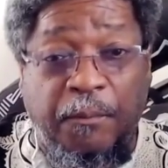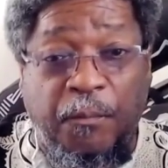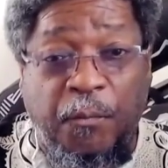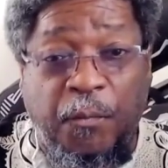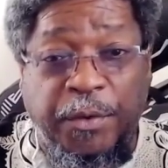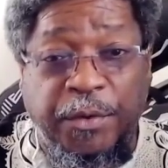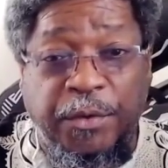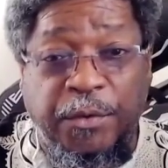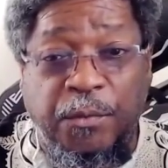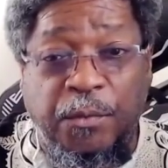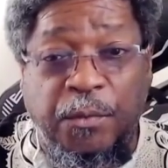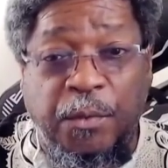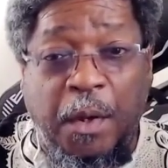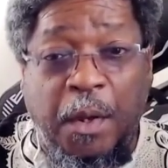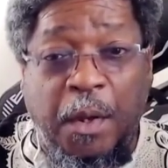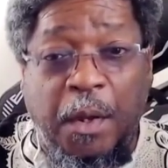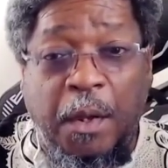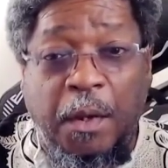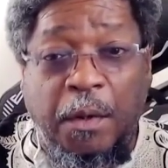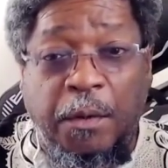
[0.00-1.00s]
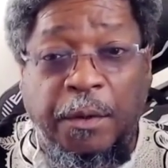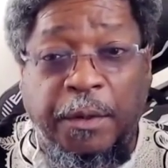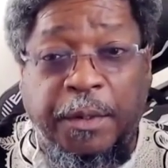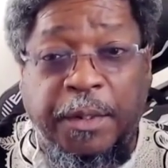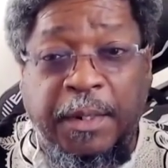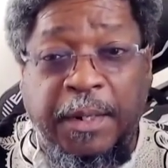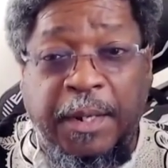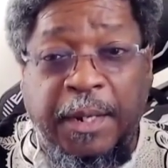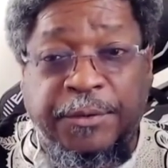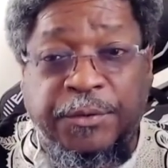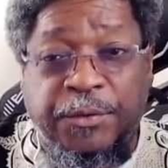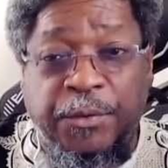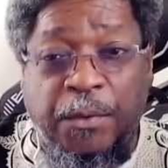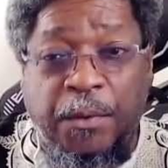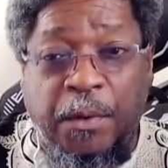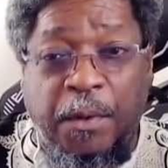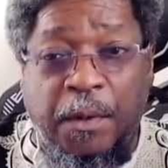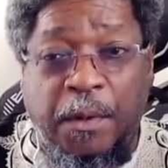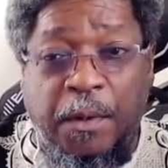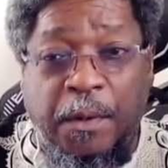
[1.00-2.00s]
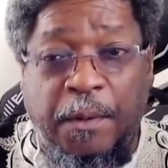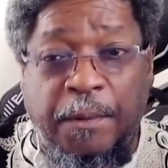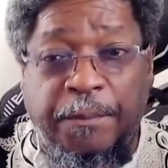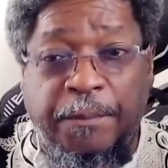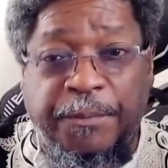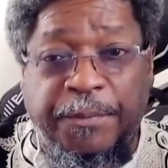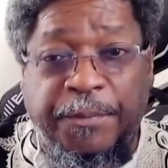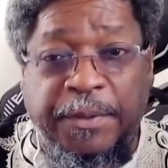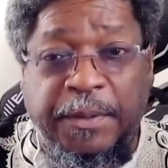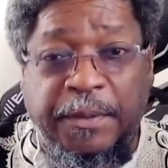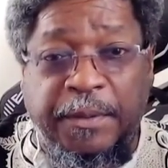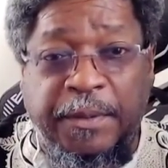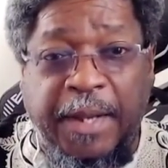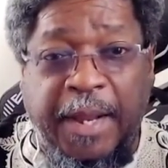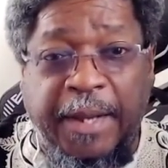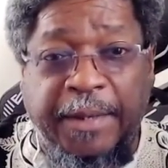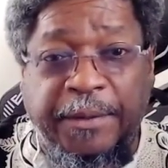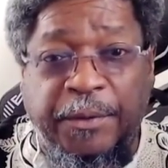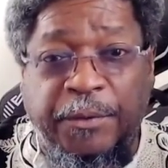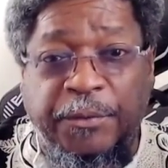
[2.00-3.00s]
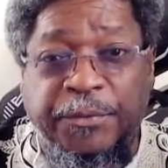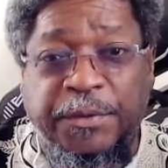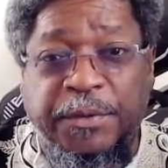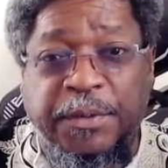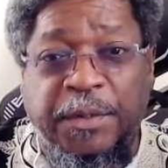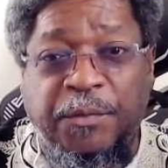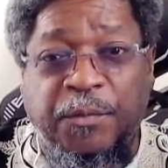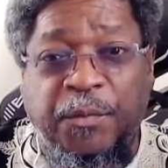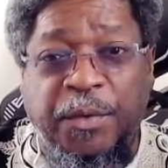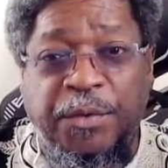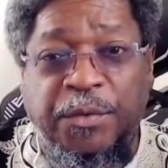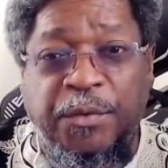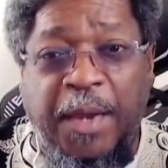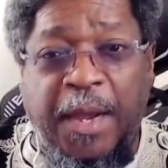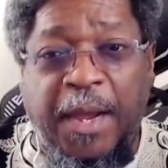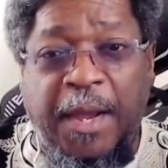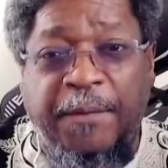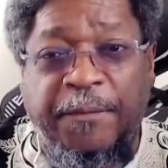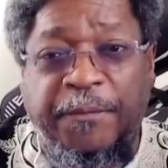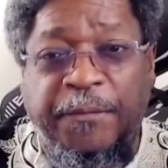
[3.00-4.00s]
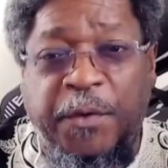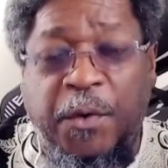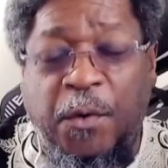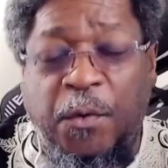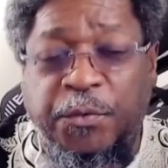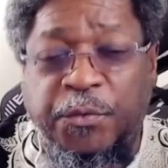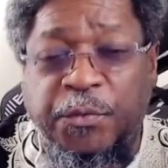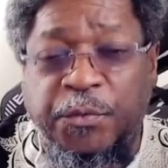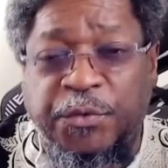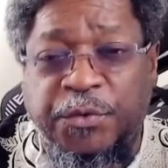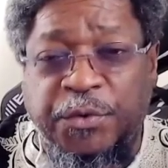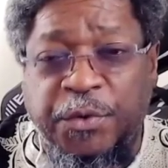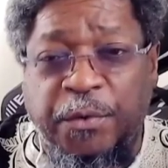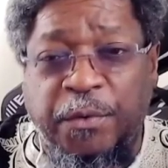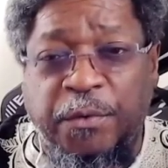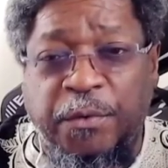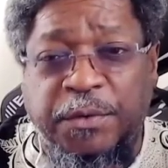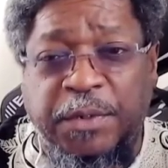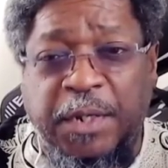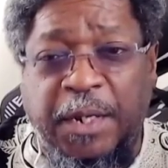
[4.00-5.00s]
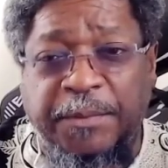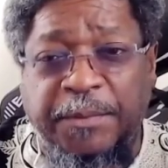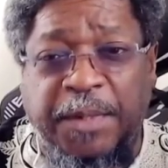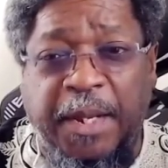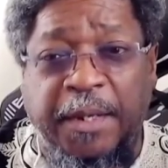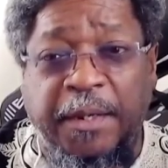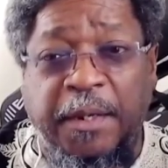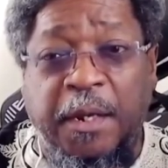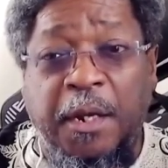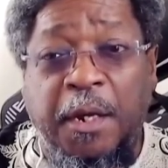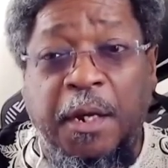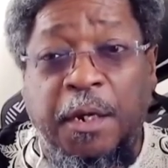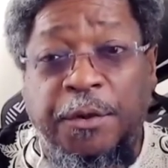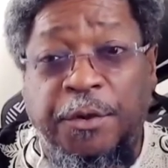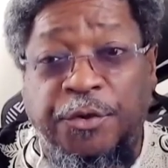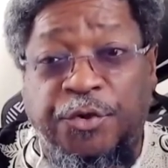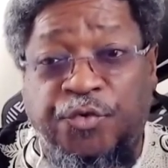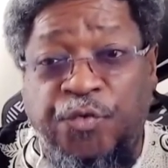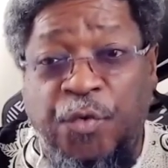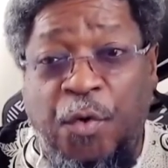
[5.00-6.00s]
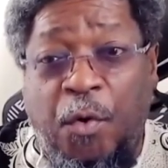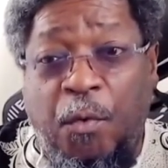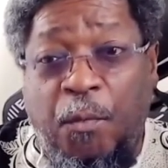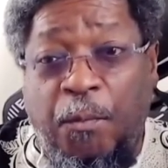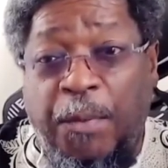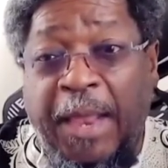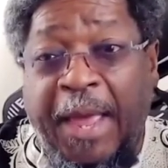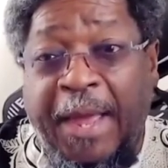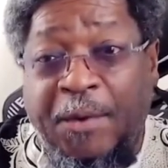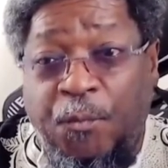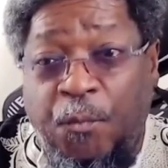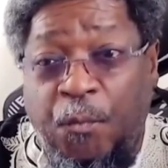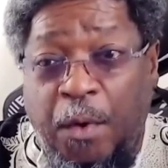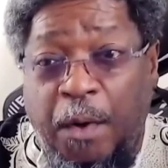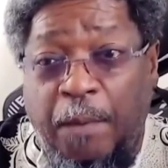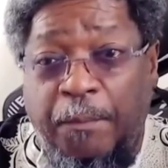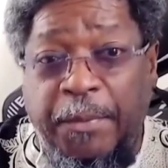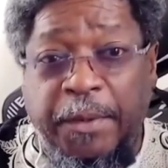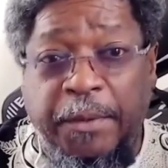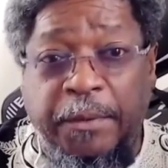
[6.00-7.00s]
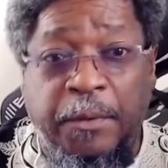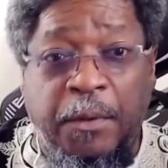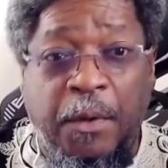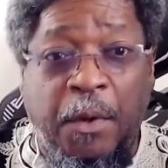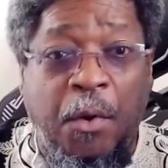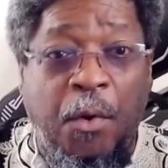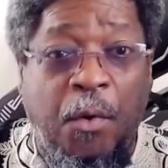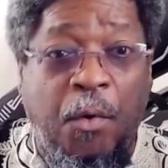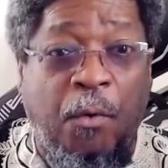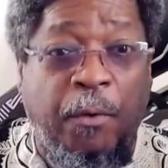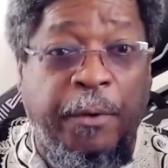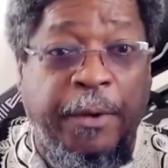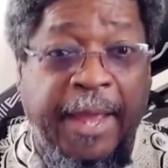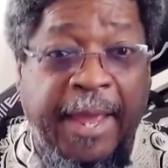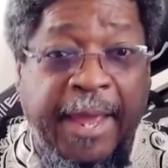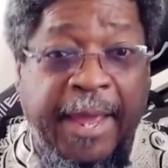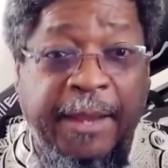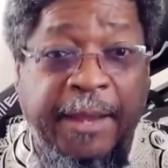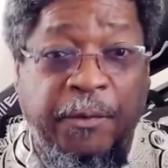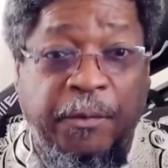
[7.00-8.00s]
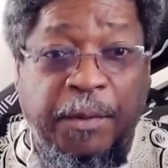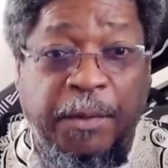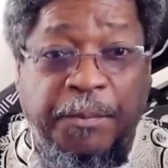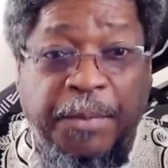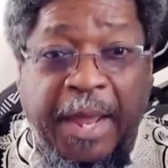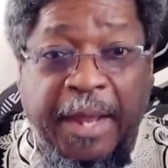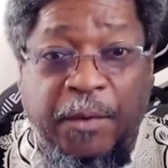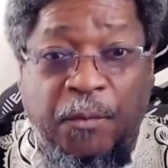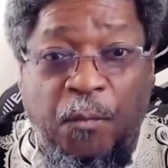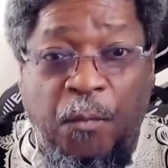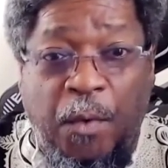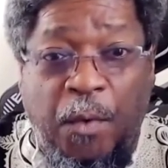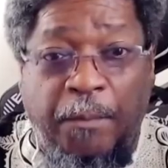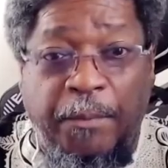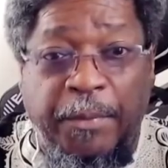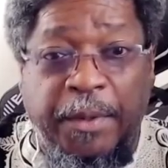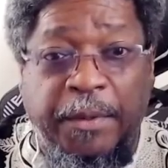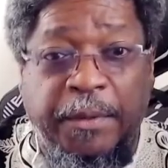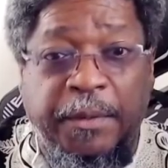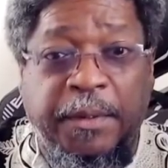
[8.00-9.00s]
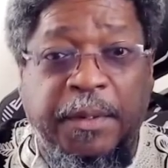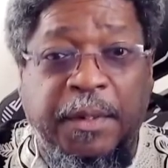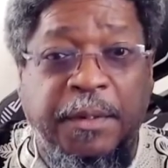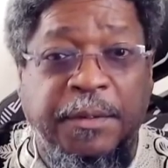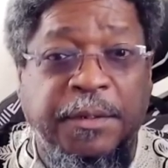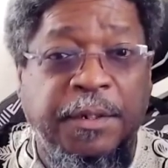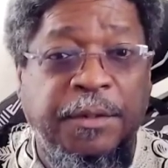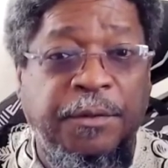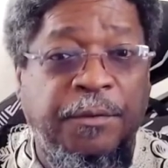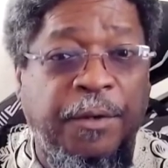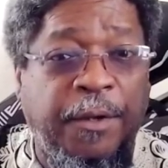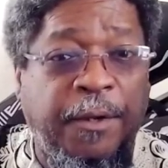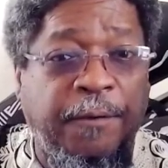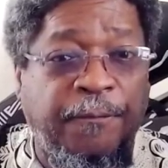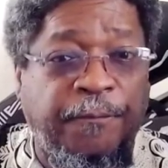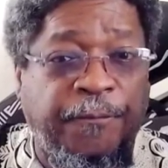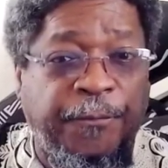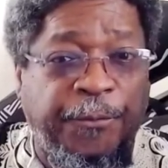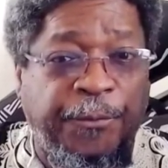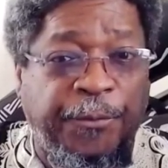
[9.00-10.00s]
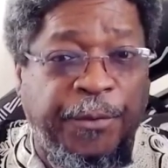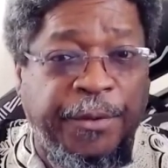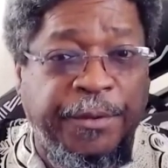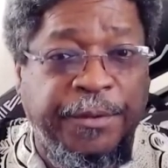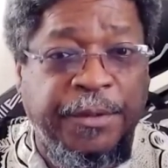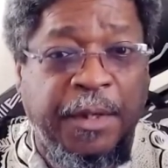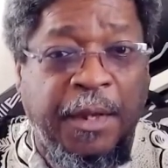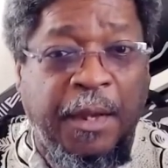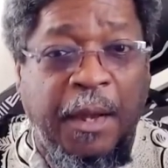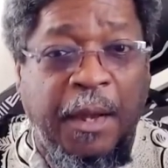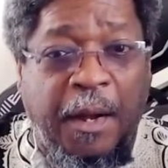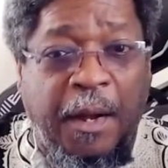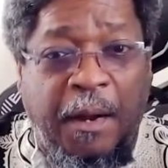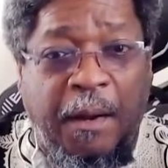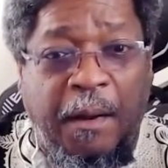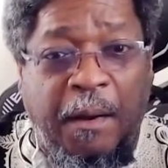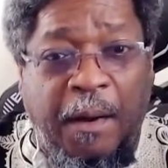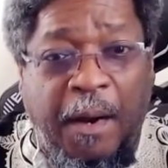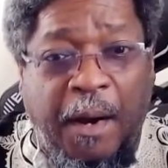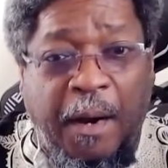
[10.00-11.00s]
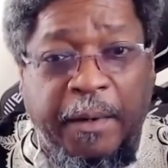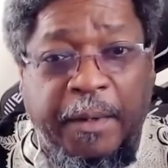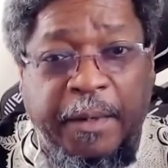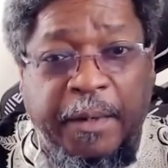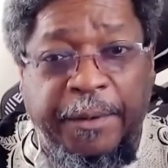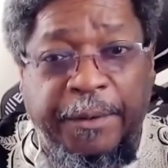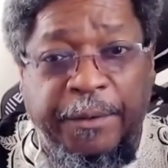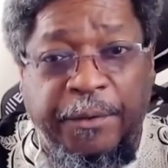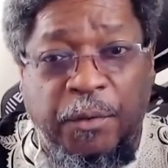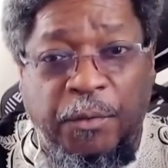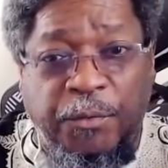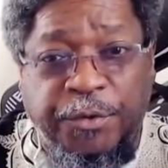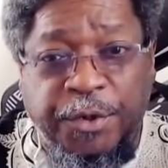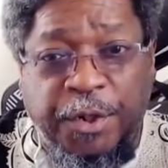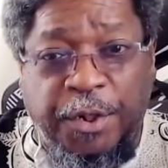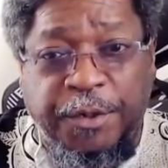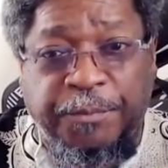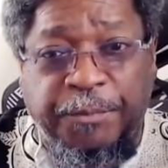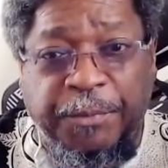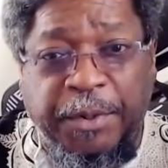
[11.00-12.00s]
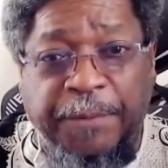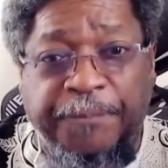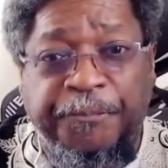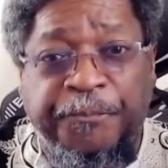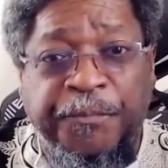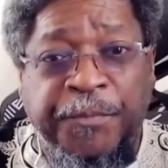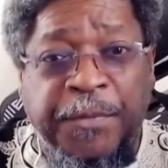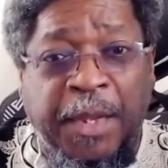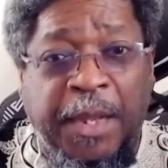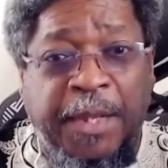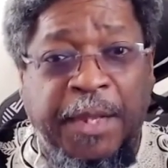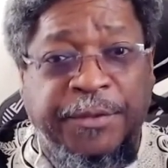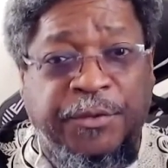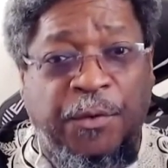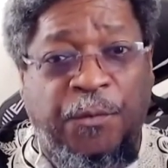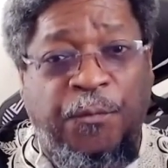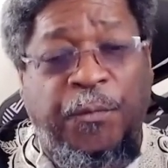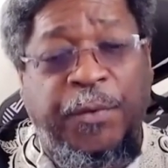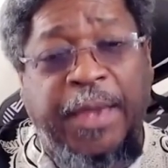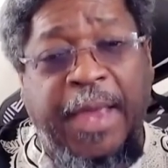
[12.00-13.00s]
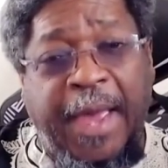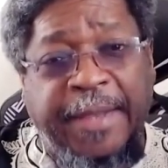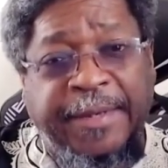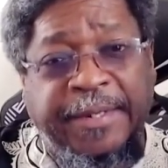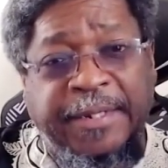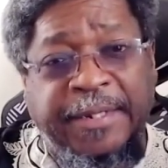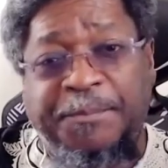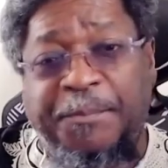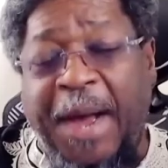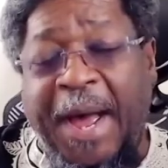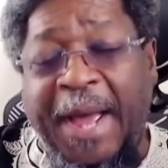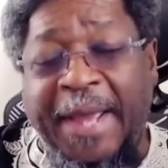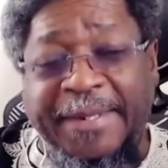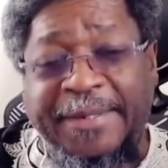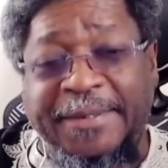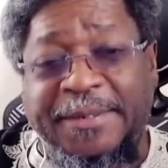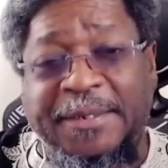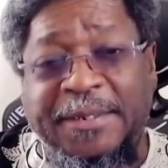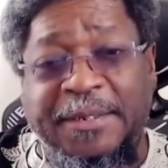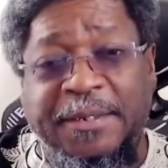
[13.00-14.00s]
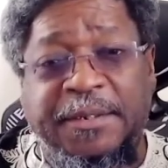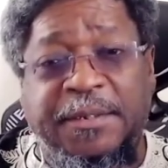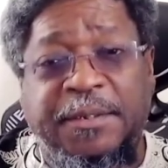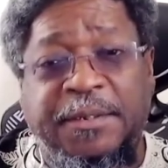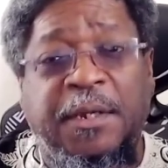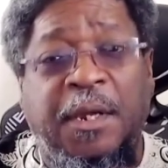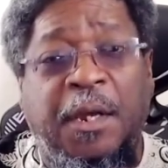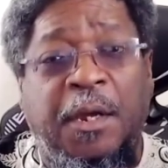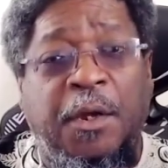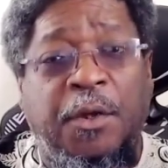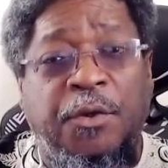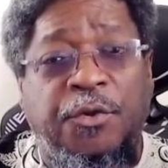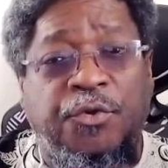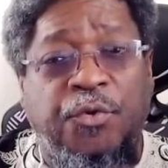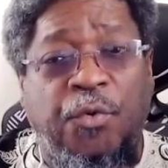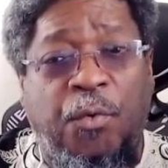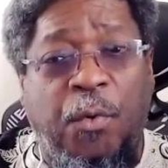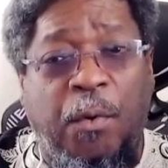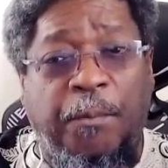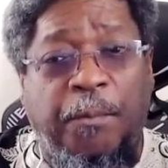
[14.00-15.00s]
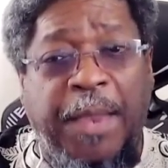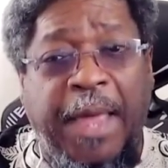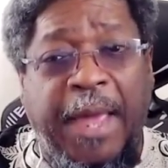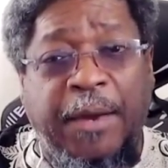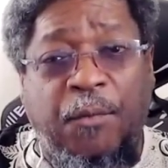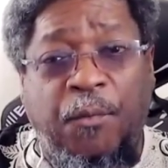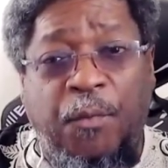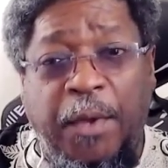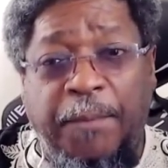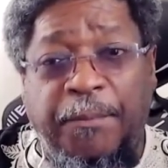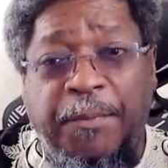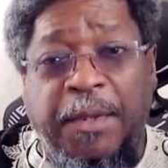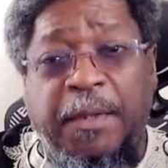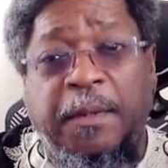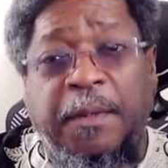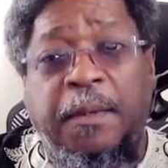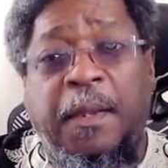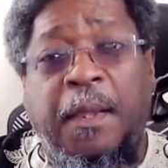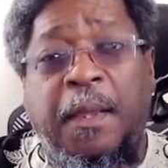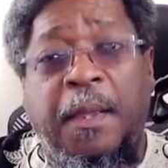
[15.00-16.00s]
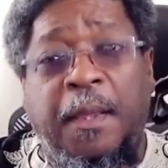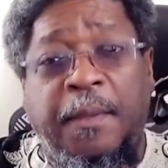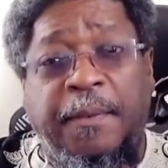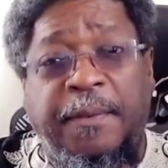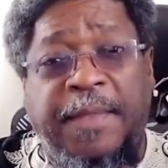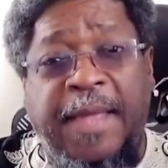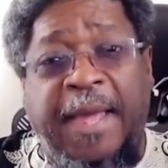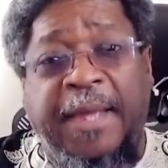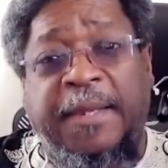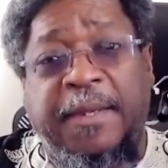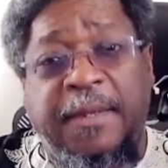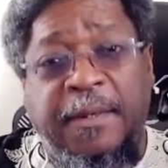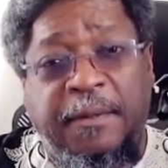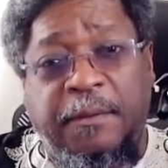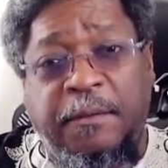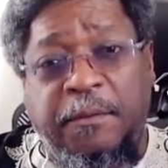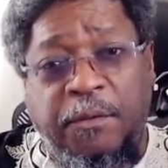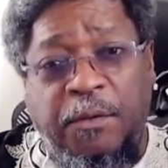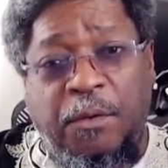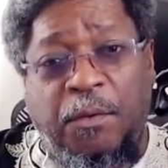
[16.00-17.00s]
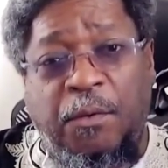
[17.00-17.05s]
when you looking at your diagnosis, and when you have cultural stereotypes like the strong Black woman or the angry Black woman continue to influence our clinical judgment. And so we have these biases toward Black women that can,